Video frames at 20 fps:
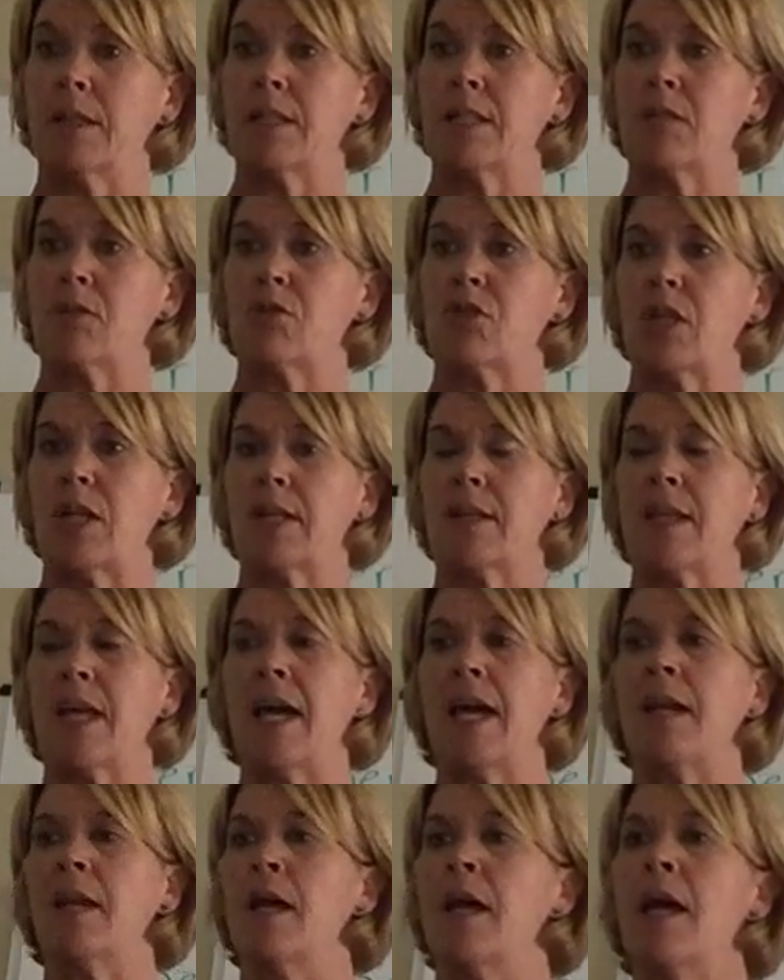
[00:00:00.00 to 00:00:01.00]
Let's check
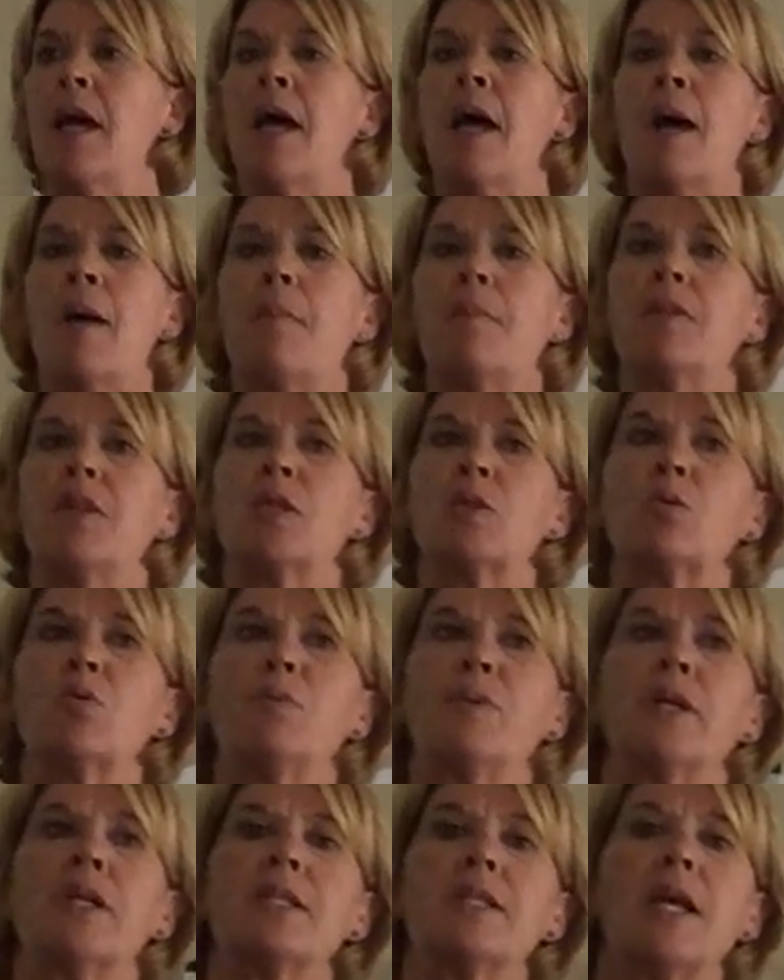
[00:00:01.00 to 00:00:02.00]
that. This
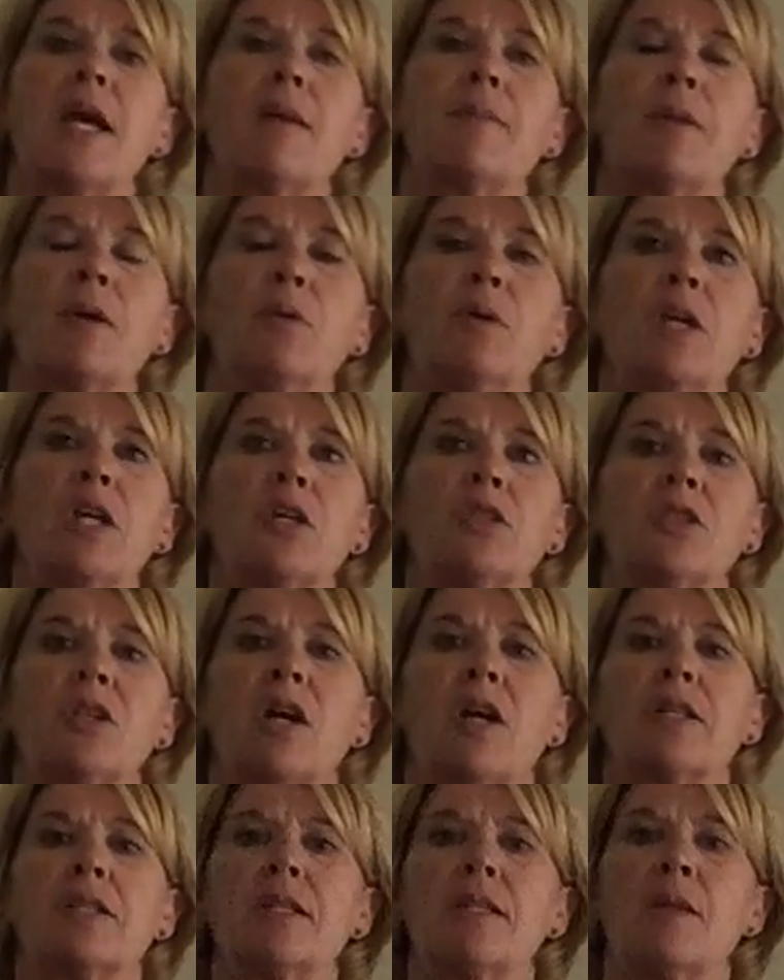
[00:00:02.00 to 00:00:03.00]
would be a time that we could
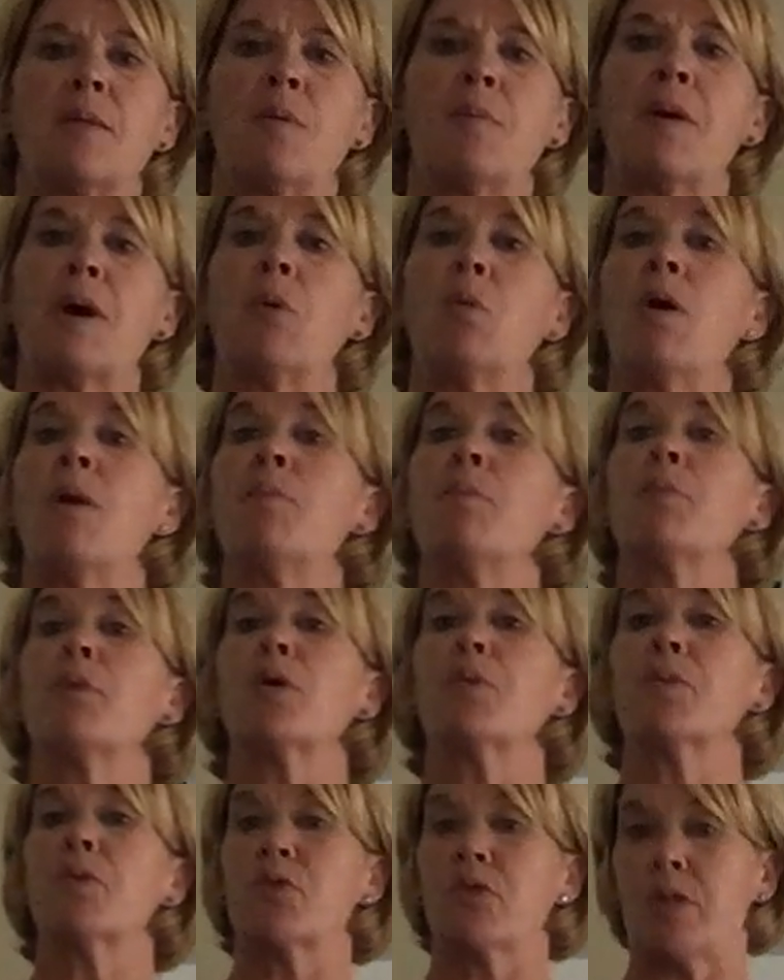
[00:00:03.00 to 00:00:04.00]
talk to them about what
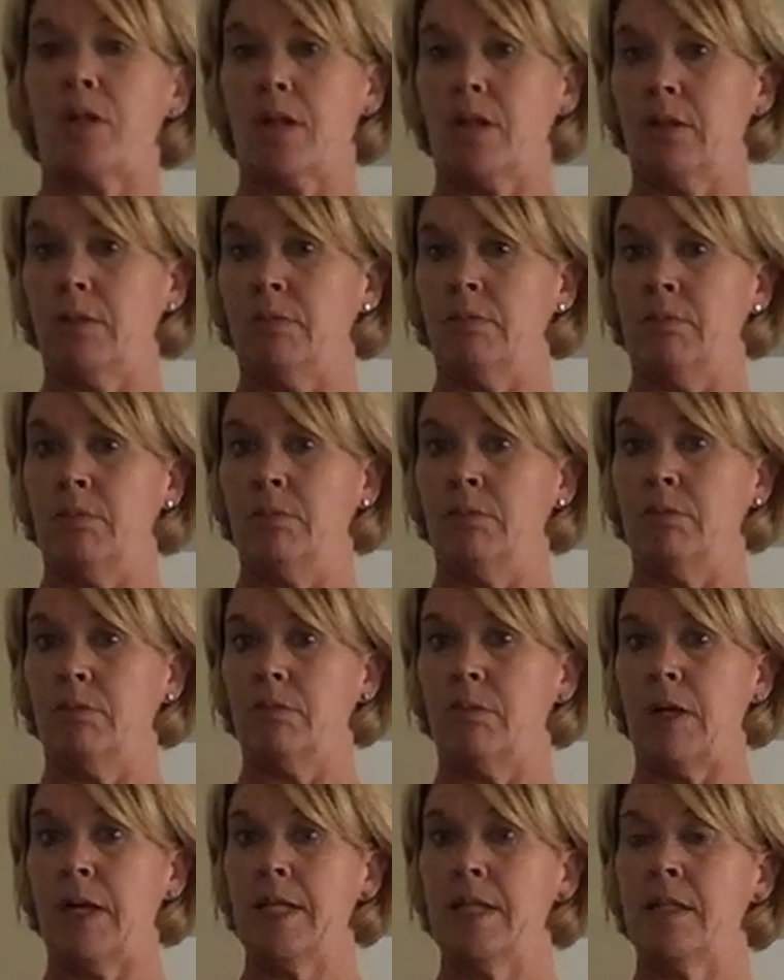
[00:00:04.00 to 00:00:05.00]
murmurs are,
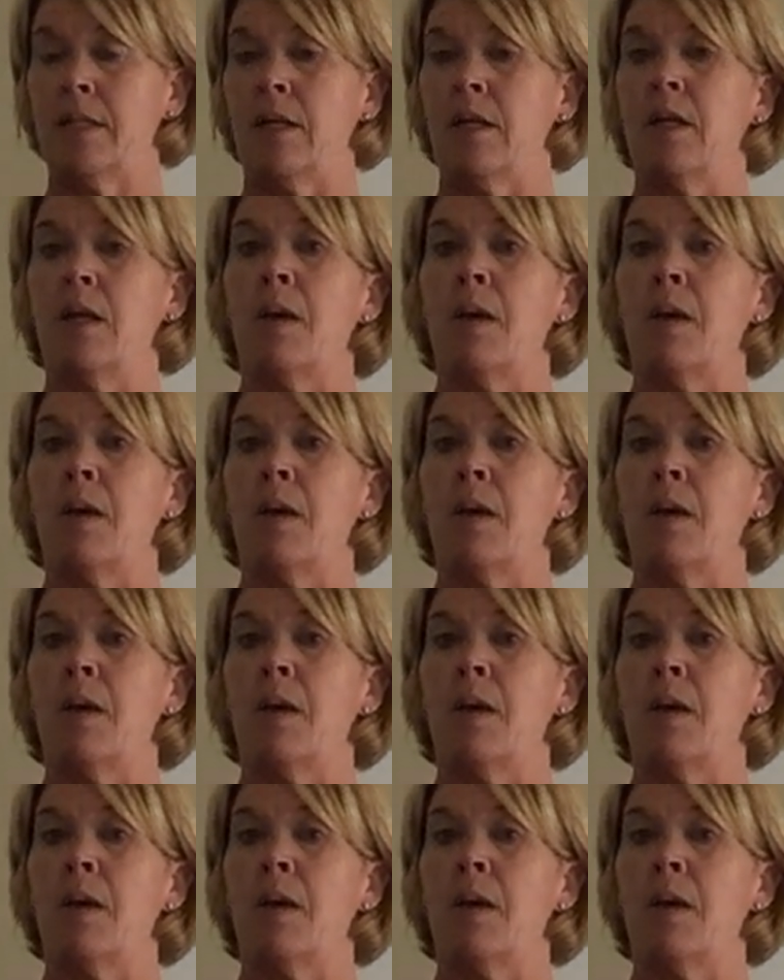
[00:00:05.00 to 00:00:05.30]
right?